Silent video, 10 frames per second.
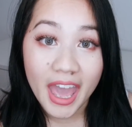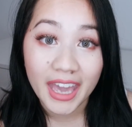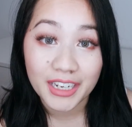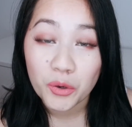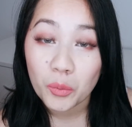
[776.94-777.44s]

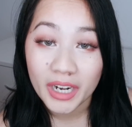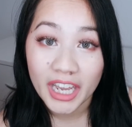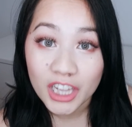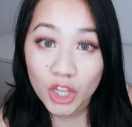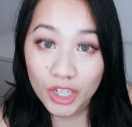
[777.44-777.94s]
and when
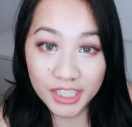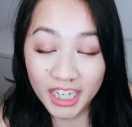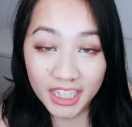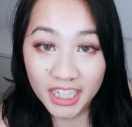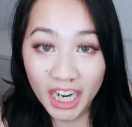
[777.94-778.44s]
I looked
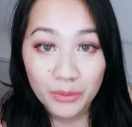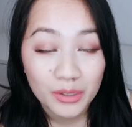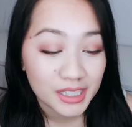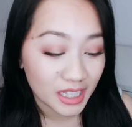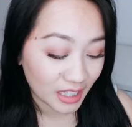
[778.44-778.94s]
at it, I
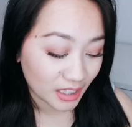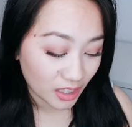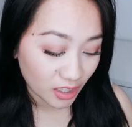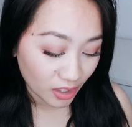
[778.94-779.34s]
was like,